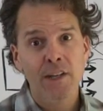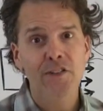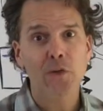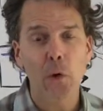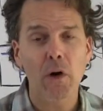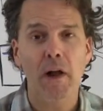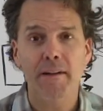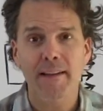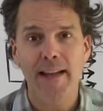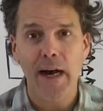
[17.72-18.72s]
score
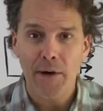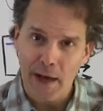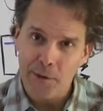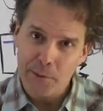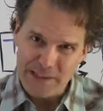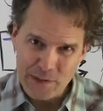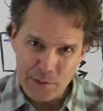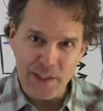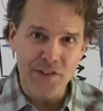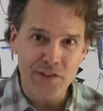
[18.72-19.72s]
on Klout, how to
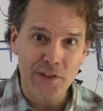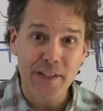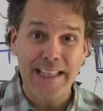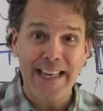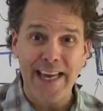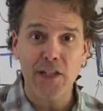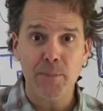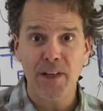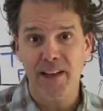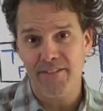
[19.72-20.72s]
increase your
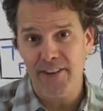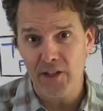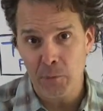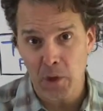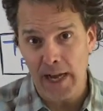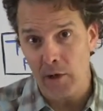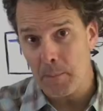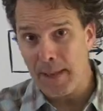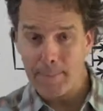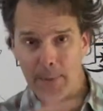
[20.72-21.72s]
engagement on Facebook, how to
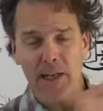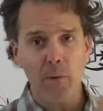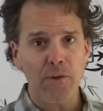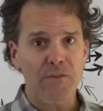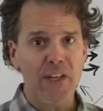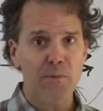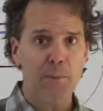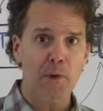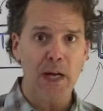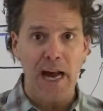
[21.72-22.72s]
make money with
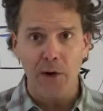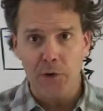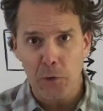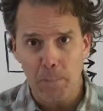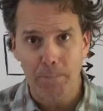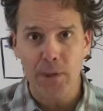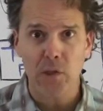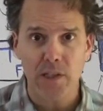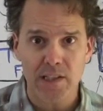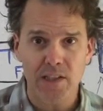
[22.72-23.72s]
Facebook, how to
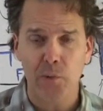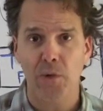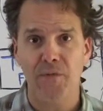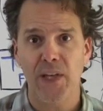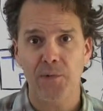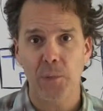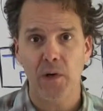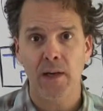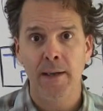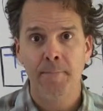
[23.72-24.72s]
build a list with
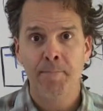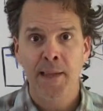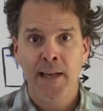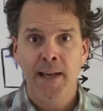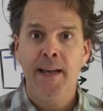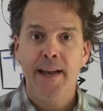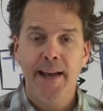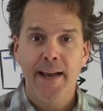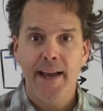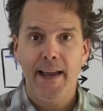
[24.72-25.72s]
Facebook,
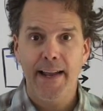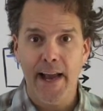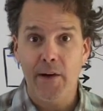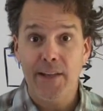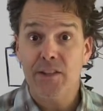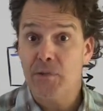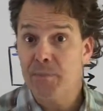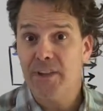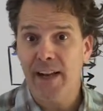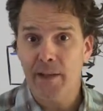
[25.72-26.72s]
and how to get
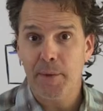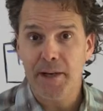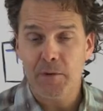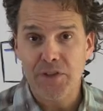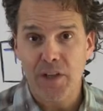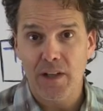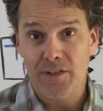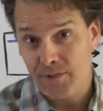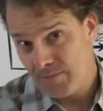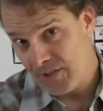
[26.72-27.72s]
some dynamite
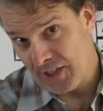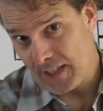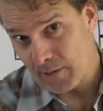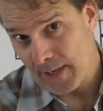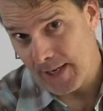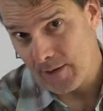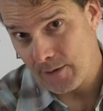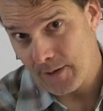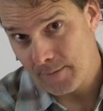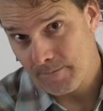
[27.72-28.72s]
results. Stick
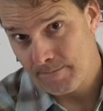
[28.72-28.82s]
around.